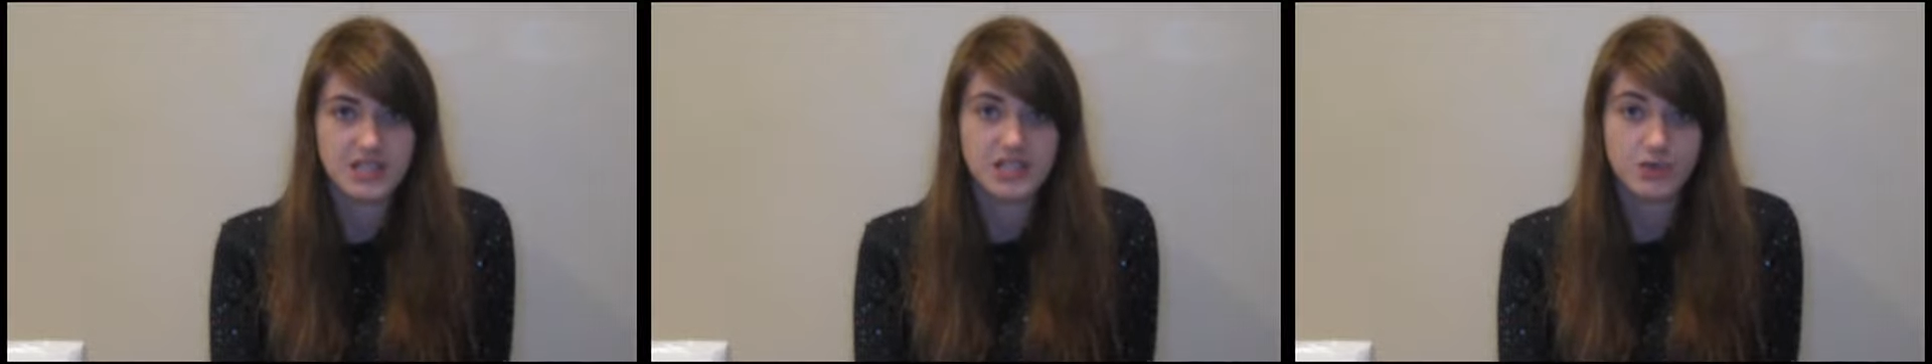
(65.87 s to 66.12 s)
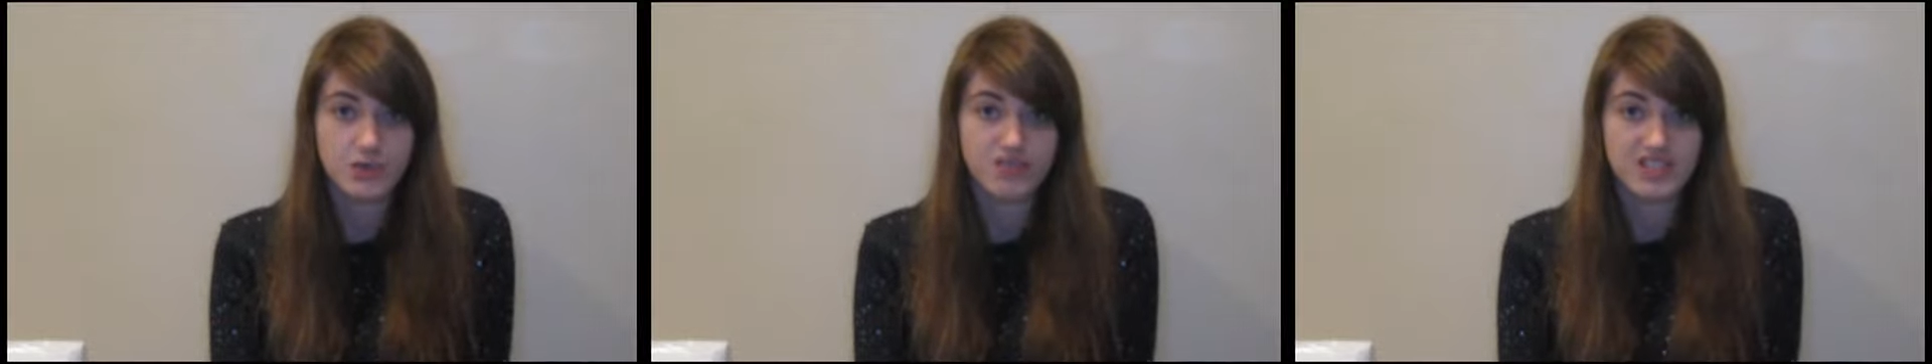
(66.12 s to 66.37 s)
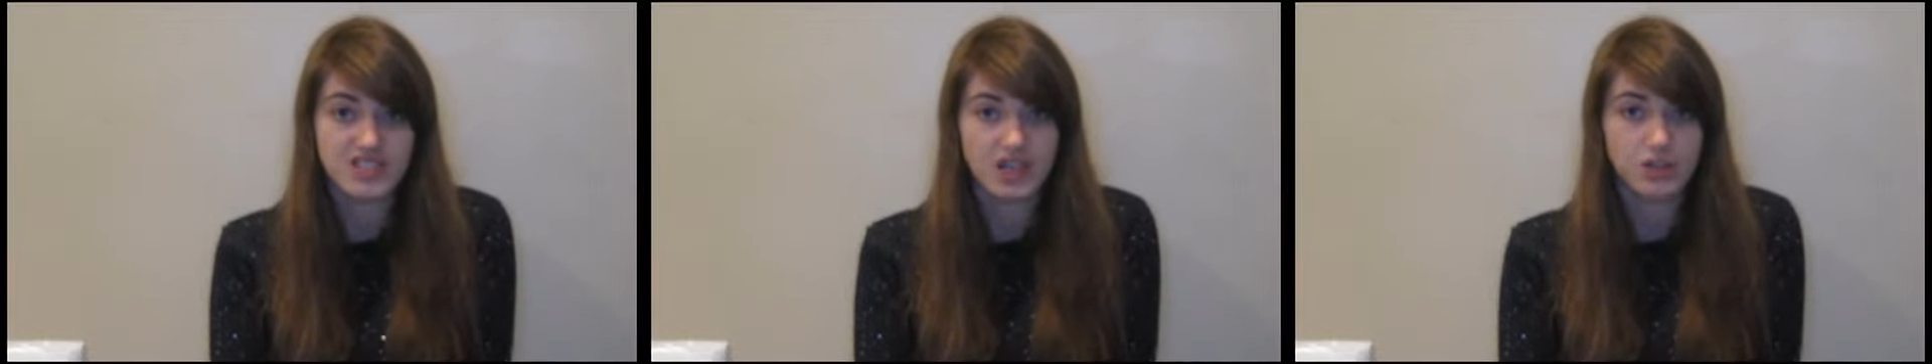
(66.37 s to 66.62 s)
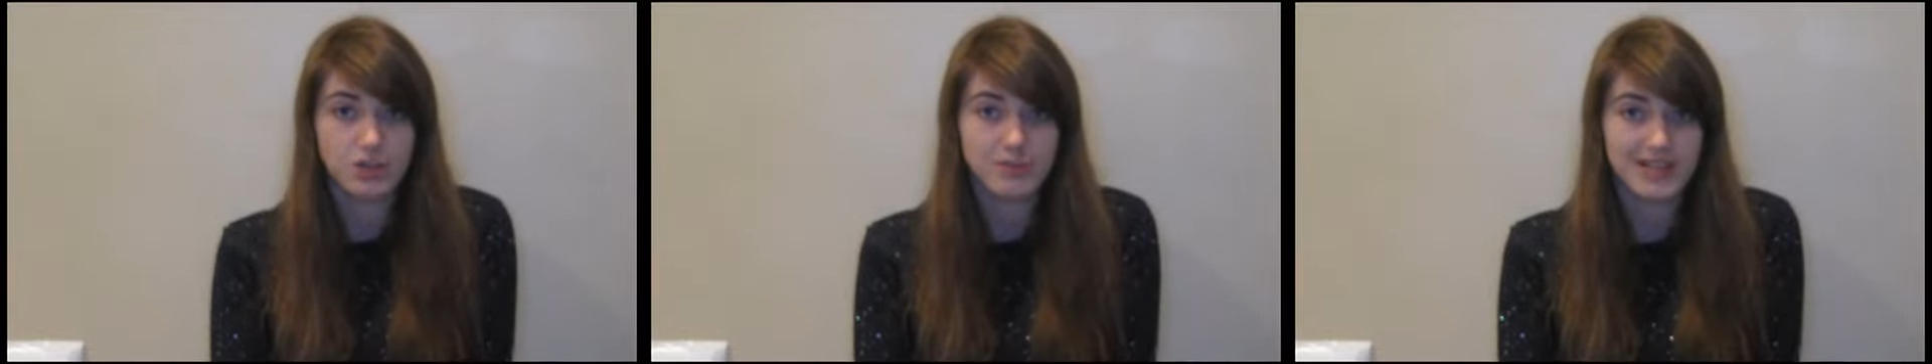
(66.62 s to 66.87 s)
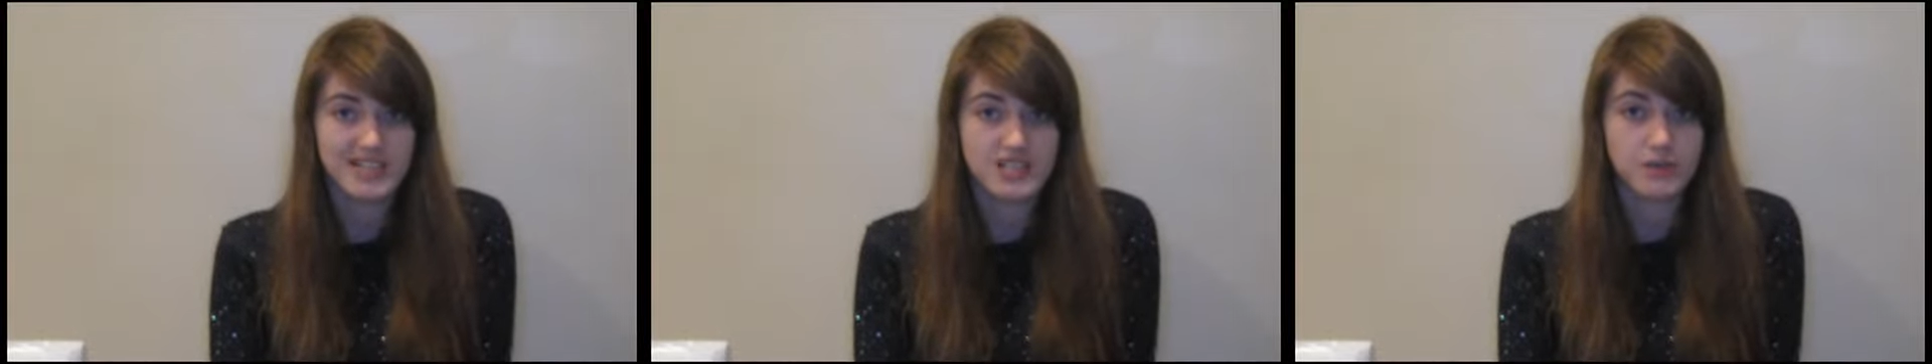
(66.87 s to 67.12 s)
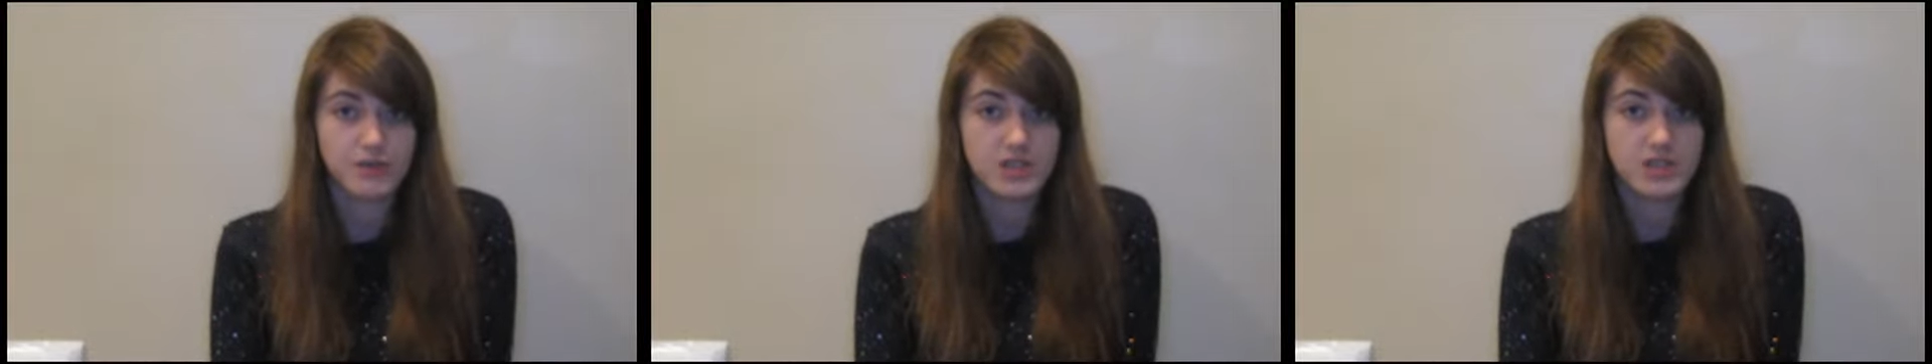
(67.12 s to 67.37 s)
into a recycled
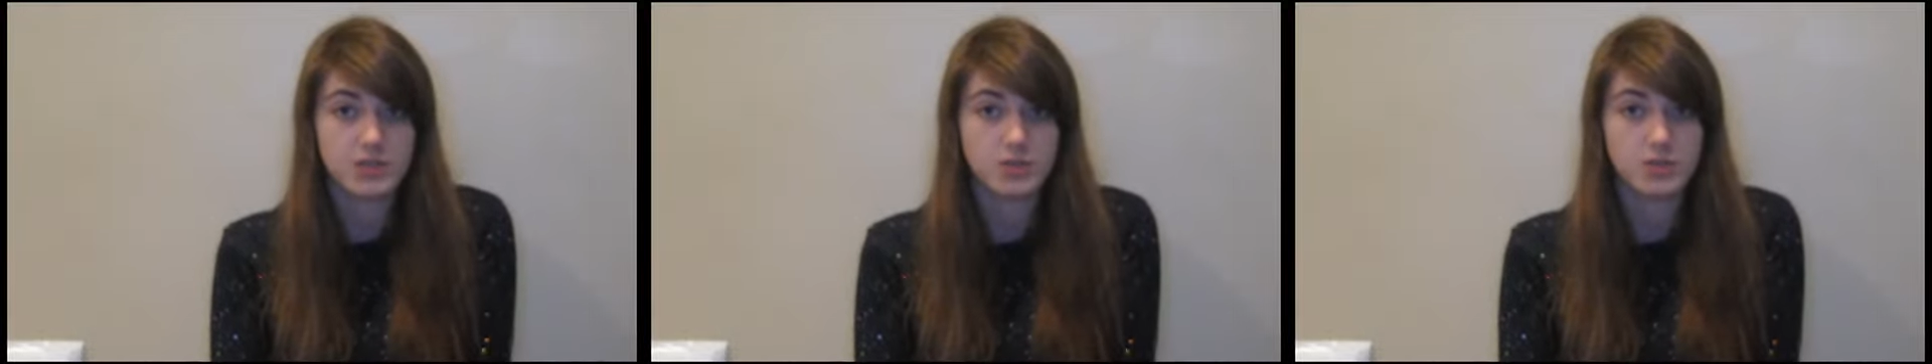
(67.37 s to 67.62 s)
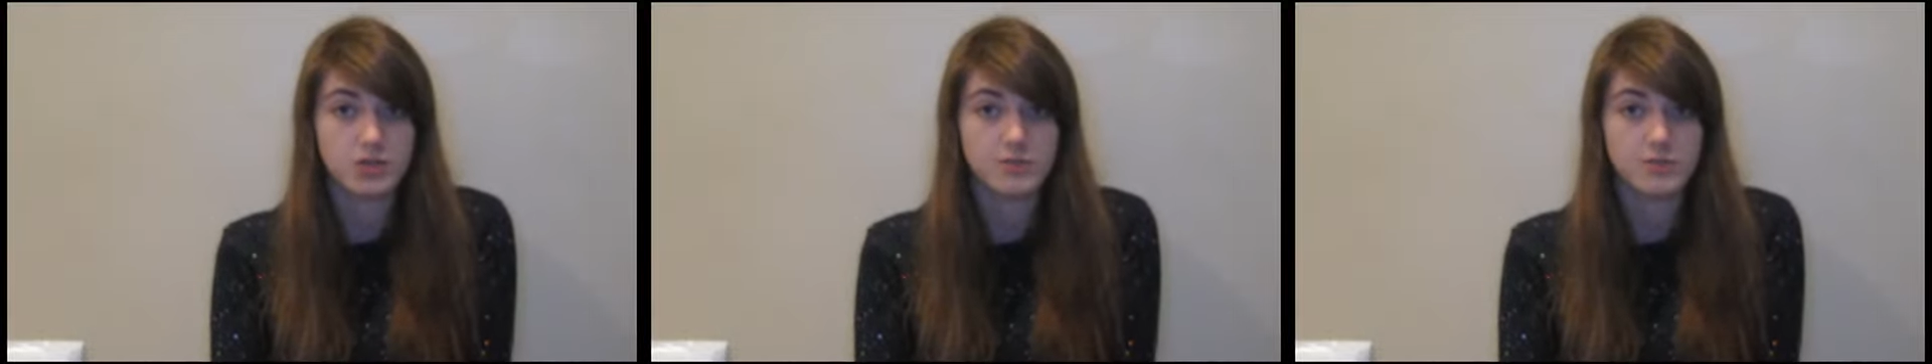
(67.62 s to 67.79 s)
plastic feedstock